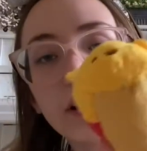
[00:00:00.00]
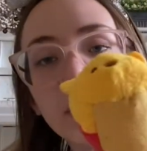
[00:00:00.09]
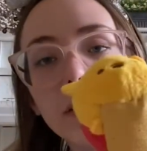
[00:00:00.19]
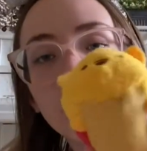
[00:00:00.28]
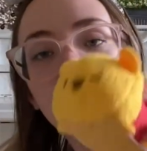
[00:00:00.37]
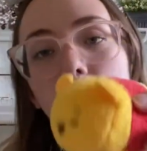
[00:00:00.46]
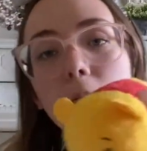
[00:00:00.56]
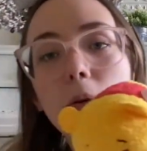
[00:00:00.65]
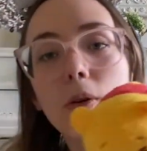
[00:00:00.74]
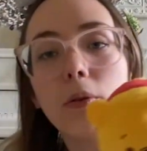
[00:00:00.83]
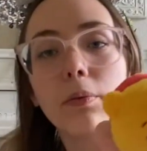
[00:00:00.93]

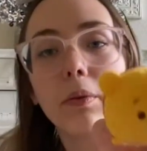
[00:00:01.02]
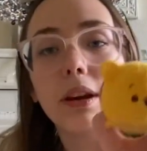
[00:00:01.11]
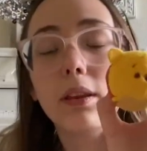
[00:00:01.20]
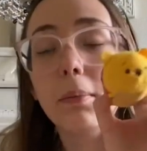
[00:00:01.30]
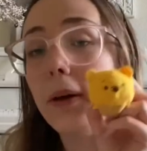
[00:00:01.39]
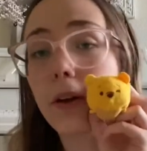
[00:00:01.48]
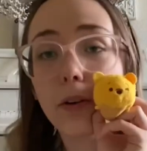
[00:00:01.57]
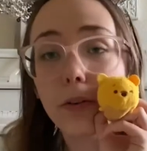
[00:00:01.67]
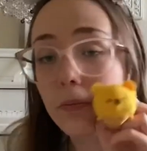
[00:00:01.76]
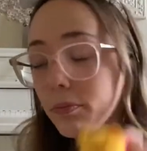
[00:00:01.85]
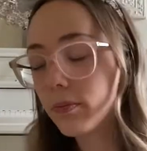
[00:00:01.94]
adorable. Winnie the Pooh,
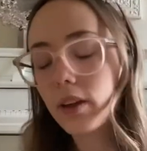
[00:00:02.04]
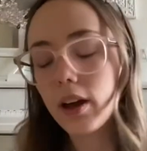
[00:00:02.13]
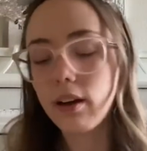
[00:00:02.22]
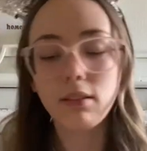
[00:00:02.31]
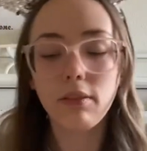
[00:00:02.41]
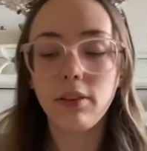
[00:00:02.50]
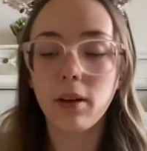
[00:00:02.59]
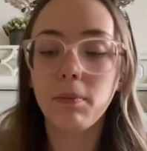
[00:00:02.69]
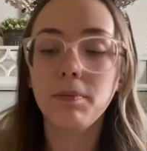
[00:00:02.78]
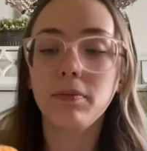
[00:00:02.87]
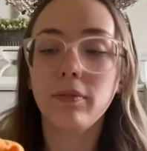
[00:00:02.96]
I love him.
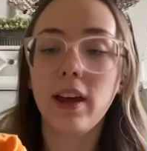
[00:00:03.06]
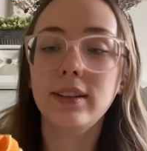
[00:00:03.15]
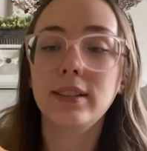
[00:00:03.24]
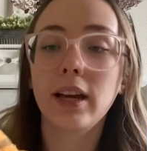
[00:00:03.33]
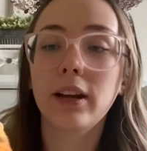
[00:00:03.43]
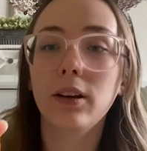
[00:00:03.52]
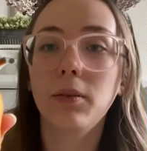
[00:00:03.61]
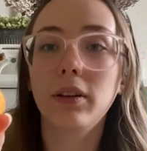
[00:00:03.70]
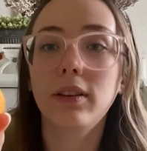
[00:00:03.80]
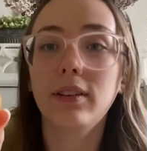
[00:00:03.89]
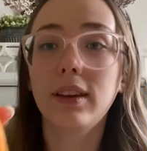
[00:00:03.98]
And Tigger with
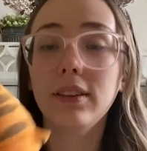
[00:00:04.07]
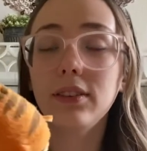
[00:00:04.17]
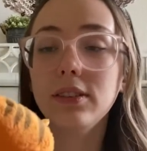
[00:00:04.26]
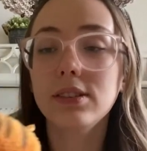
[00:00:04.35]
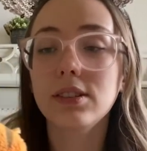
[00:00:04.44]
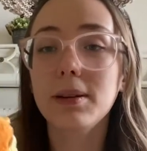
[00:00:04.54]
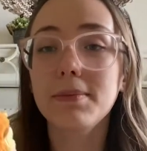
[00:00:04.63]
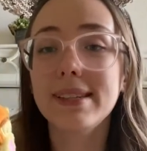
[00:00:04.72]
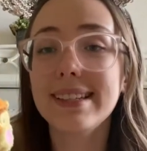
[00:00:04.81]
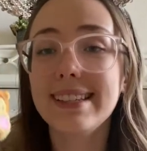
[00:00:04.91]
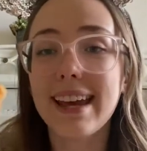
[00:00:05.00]
his cute little stripes
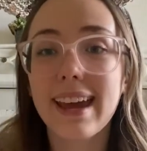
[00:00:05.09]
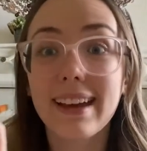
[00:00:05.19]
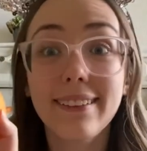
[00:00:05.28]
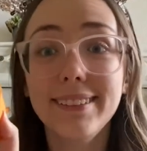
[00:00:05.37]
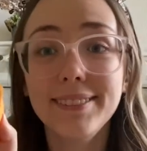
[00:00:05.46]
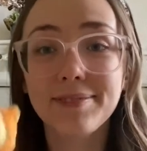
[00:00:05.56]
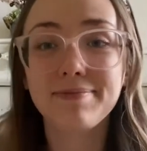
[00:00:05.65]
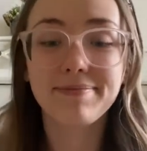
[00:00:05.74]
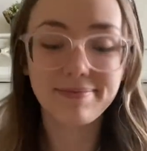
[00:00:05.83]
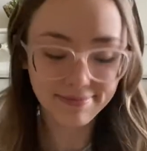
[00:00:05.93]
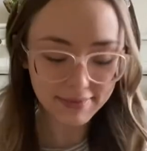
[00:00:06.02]
and tail.
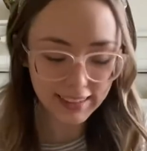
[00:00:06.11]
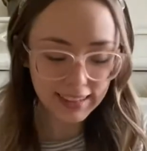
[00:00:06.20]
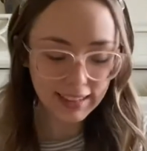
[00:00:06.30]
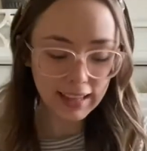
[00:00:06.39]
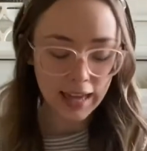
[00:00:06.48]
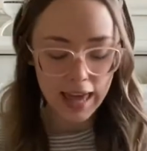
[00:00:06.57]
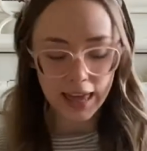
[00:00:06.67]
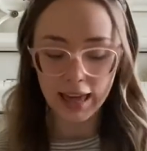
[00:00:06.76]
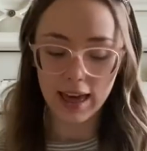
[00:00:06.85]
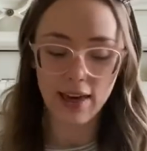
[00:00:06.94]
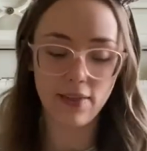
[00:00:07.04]

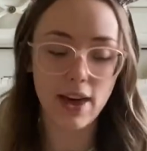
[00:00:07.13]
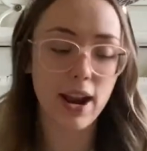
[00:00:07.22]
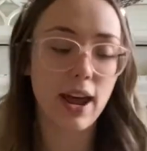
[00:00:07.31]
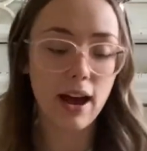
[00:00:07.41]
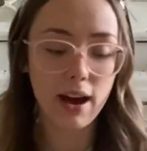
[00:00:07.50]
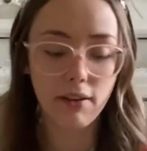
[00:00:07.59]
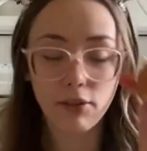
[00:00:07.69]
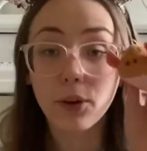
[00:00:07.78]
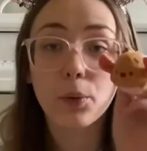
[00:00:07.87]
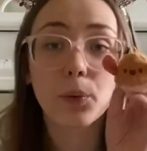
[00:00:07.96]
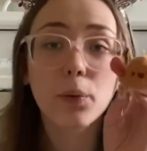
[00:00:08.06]
And then I have
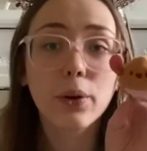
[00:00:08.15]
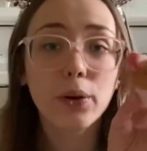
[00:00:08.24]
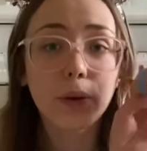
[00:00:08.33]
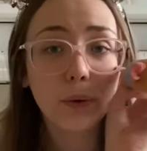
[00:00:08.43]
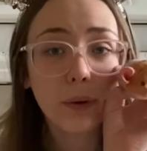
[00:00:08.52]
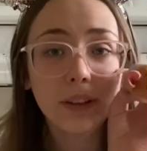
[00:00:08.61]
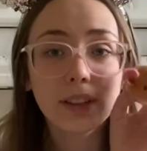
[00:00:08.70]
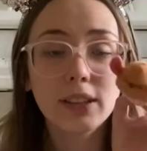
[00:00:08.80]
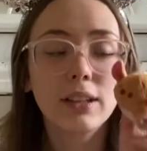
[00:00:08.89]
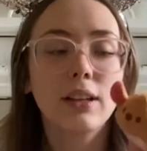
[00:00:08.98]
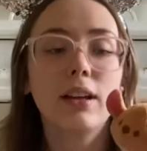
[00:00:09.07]
Roo,
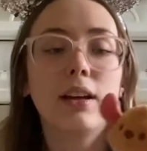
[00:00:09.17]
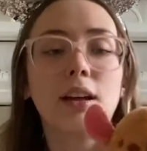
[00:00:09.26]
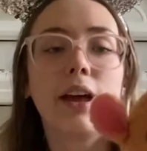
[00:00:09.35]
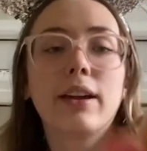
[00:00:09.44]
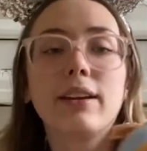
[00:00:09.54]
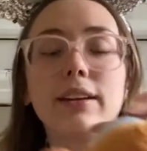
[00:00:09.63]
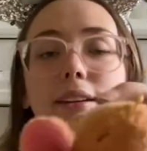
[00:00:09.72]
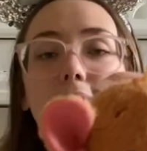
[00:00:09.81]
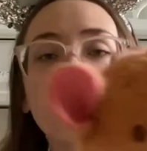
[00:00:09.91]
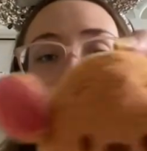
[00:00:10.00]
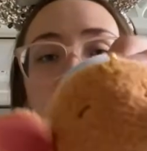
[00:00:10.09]
and he's
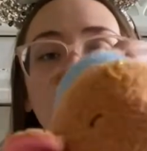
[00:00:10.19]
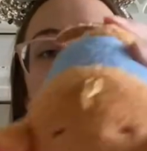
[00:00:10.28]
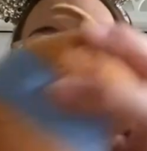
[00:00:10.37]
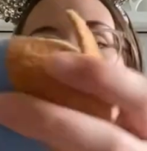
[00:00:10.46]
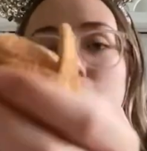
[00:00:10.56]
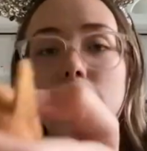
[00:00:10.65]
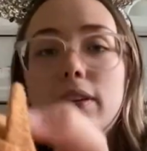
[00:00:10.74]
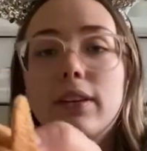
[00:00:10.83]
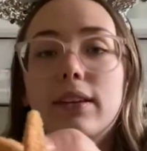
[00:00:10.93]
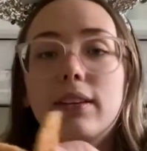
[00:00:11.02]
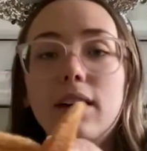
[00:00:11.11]
adorable
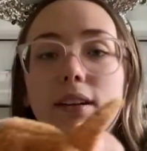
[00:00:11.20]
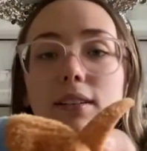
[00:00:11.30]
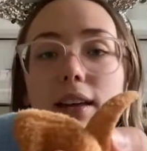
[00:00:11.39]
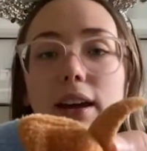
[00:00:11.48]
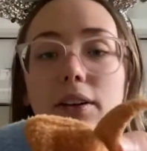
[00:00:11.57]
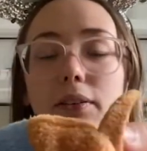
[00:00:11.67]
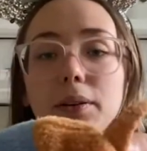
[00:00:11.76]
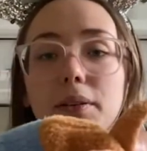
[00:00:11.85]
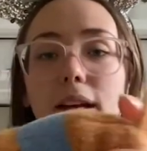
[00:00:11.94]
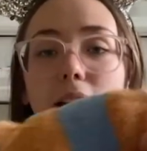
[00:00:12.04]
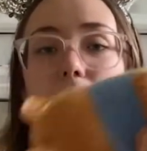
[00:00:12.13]
got his kangaroo
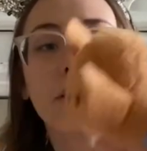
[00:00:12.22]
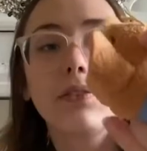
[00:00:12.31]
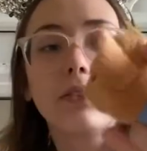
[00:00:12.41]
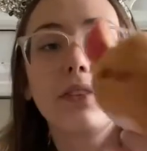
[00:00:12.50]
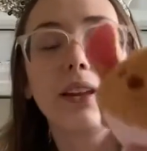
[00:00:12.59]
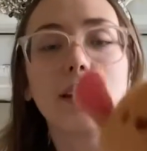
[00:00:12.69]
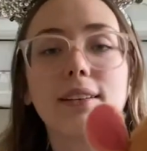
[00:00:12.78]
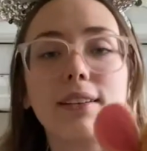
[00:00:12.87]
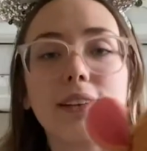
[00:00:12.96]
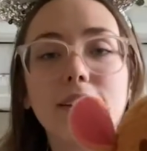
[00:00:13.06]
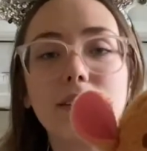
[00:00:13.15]
tail and his
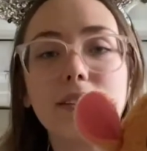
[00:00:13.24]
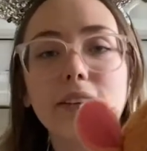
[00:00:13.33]
cute little